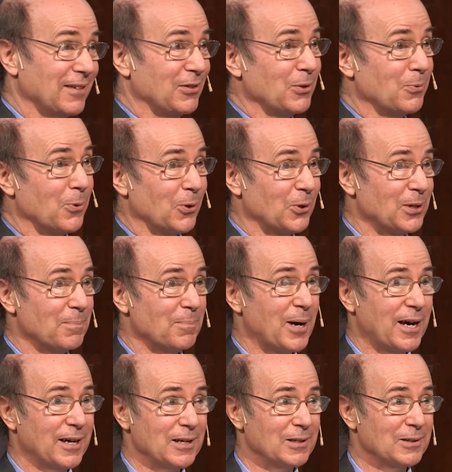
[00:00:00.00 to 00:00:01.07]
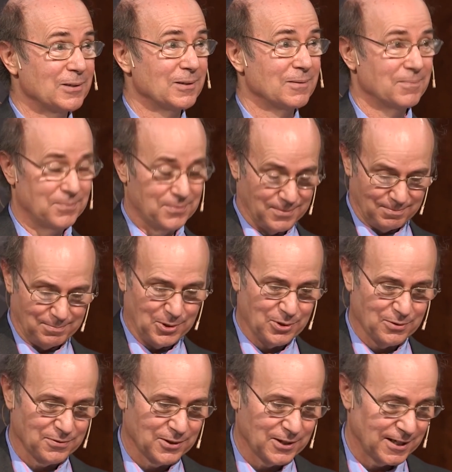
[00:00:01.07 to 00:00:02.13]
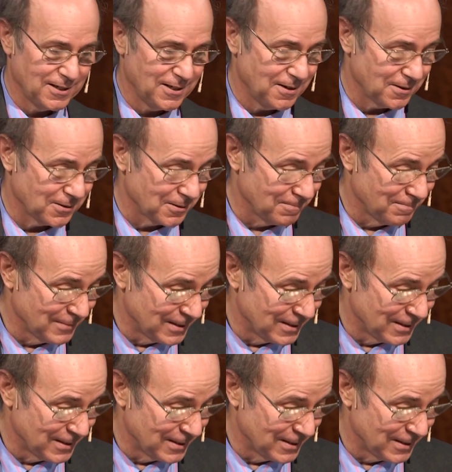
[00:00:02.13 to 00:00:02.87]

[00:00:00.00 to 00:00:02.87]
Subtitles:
if the world embodies beautiful ideas.